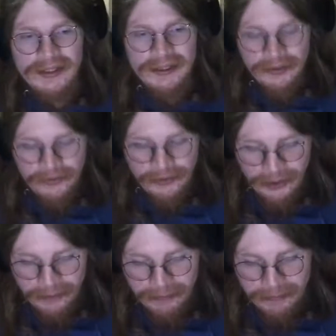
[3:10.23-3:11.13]

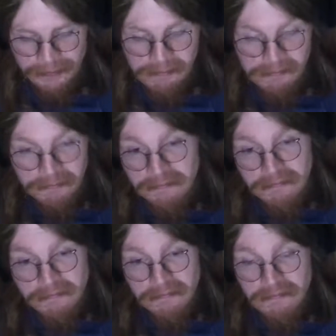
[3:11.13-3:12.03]
So
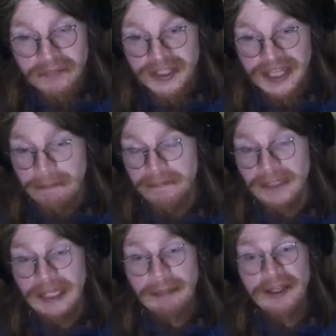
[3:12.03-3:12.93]
stop
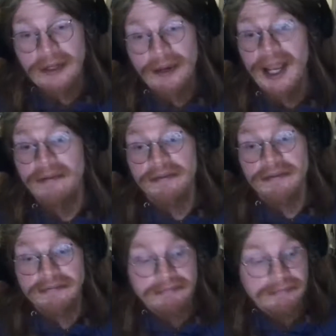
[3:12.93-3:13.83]
claiming that you
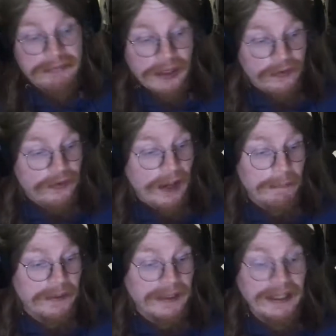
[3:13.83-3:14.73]
have.
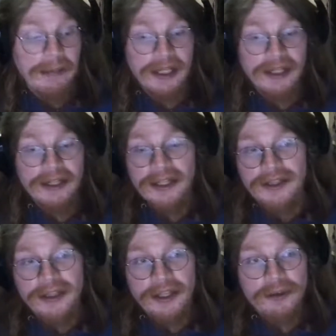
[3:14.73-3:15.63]
Stop claiming
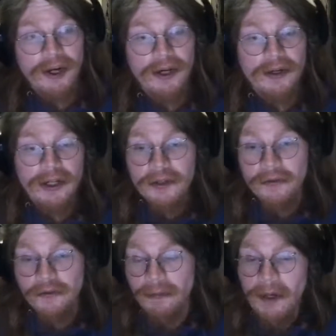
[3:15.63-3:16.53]
that you are
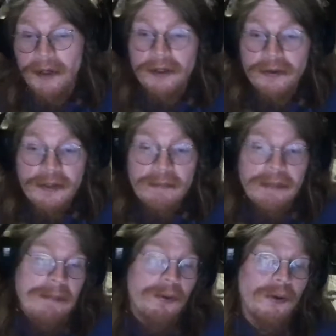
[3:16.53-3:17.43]
smarter than
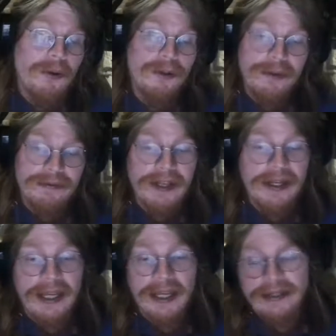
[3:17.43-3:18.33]
people who have
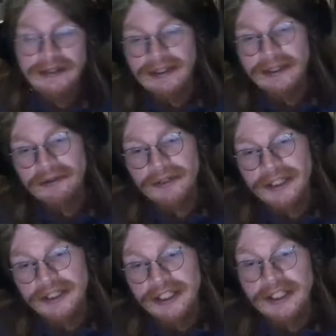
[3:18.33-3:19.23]
dedicated
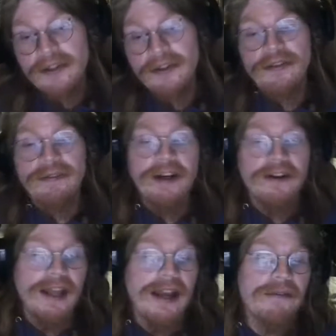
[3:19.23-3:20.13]
literally years of
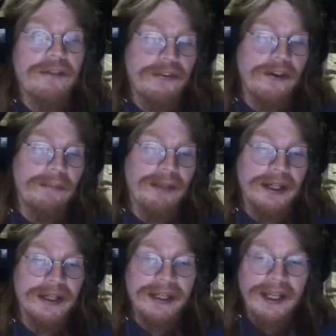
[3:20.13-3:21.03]
their life to
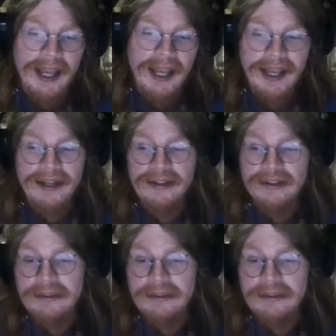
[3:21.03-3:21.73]
something, and